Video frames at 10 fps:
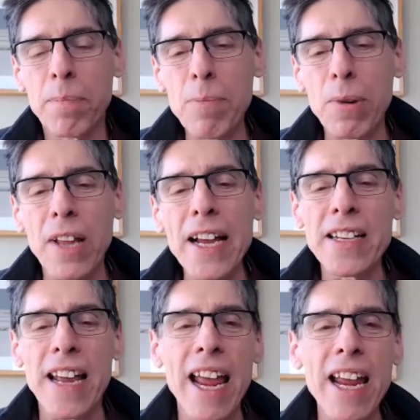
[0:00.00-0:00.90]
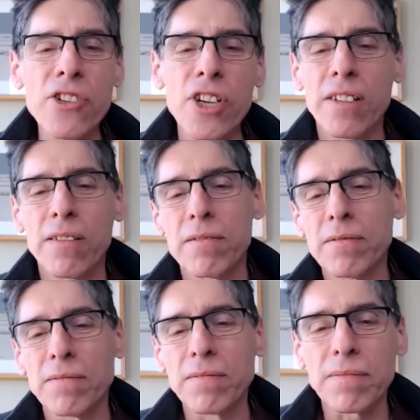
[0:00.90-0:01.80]
People like to age it,
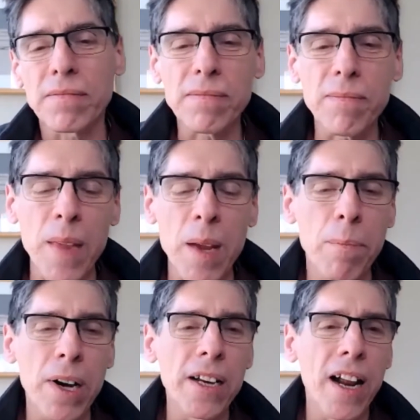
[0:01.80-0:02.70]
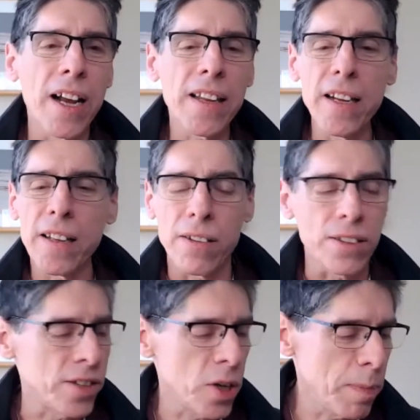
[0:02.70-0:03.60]
but I think they're
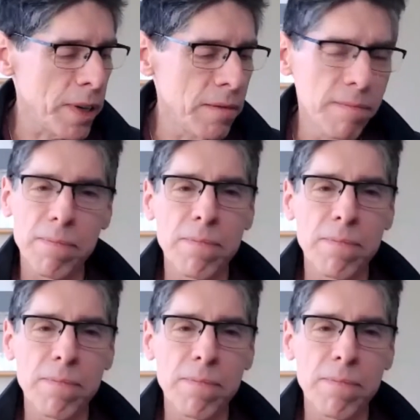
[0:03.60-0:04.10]
stupid